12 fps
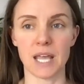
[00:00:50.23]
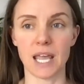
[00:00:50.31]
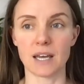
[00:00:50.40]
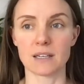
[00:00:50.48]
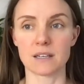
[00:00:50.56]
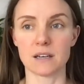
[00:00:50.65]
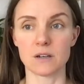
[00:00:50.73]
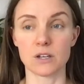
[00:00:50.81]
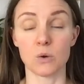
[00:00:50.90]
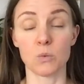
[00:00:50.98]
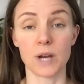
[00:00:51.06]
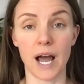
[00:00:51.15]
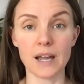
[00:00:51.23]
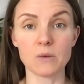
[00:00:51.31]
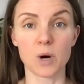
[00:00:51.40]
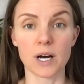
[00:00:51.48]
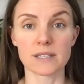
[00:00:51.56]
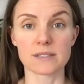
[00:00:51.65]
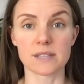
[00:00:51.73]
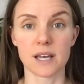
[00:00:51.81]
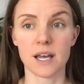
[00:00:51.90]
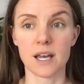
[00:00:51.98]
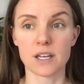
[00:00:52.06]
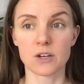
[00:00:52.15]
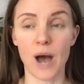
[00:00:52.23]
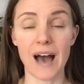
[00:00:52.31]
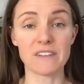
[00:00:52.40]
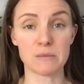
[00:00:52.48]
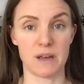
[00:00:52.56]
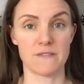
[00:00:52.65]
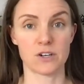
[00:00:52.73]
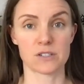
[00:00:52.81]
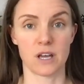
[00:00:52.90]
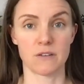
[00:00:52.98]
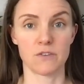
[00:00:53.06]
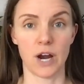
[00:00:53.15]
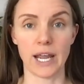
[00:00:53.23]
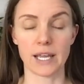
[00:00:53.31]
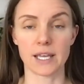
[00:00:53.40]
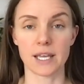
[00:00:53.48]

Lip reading: And, when I was having my first son, Frank,